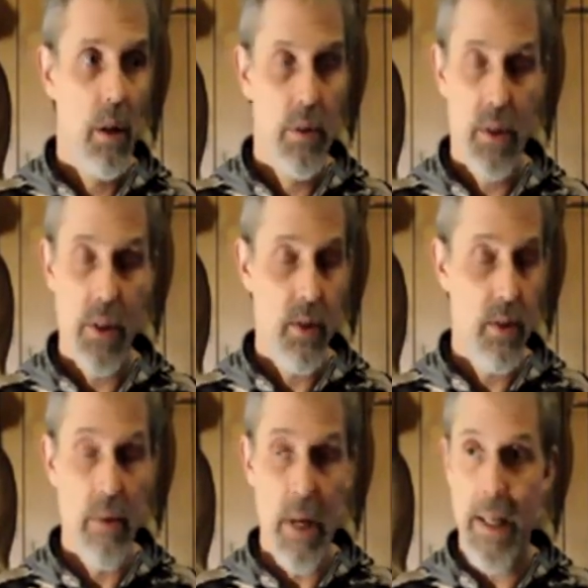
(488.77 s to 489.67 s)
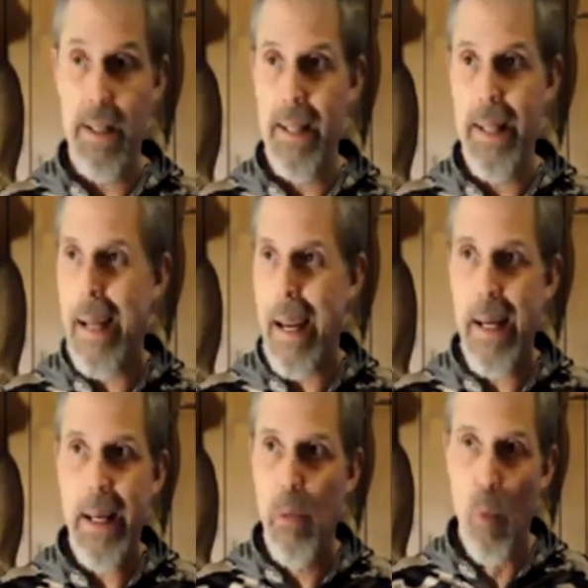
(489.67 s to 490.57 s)
Since
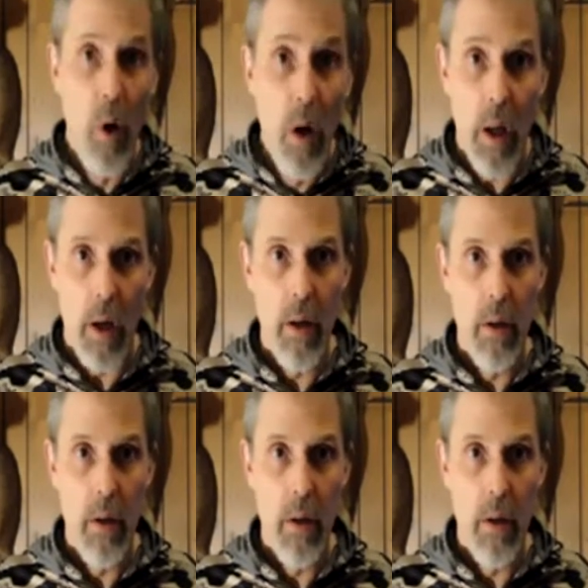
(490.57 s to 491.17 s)
1981.